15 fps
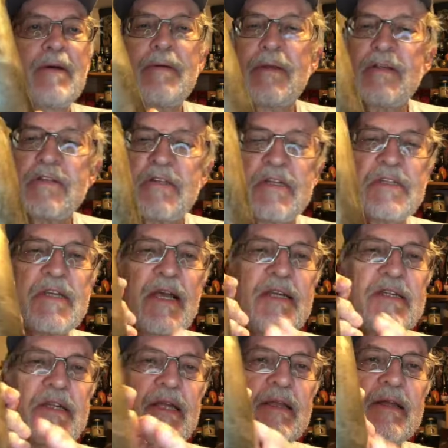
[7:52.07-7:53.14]
it's
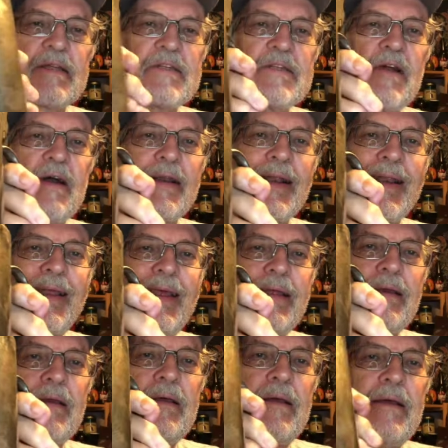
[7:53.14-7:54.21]
disgusting that it's not
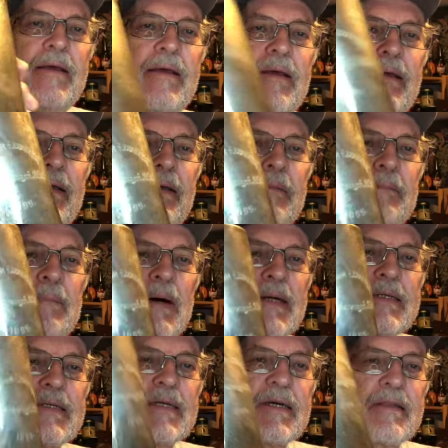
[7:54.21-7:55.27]
clean.
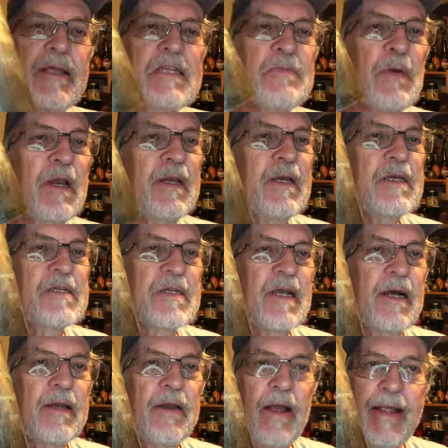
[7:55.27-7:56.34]
But that's pretty nice,
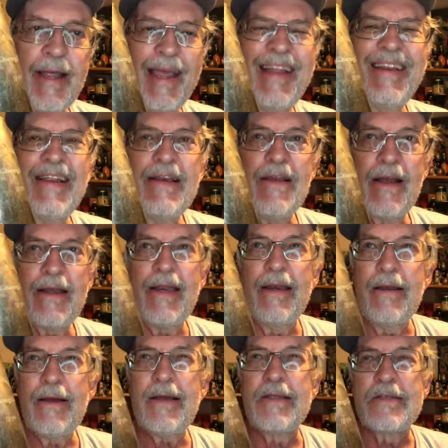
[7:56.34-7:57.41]

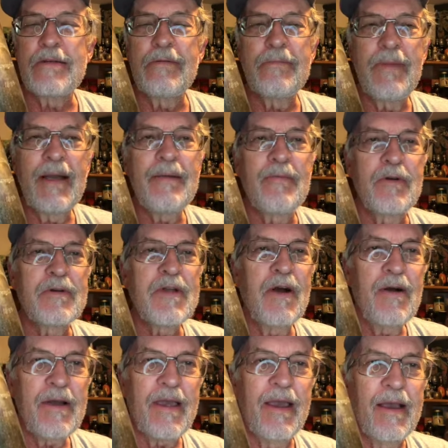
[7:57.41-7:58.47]
1899, so man, we're
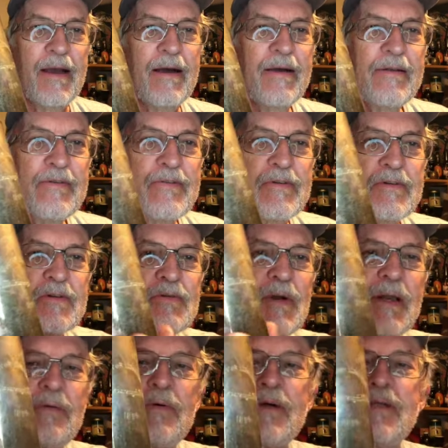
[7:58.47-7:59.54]
talking
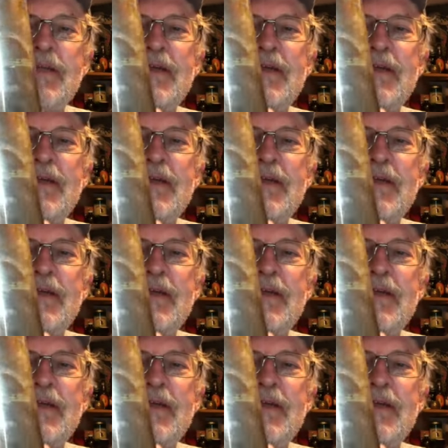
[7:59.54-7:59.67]
121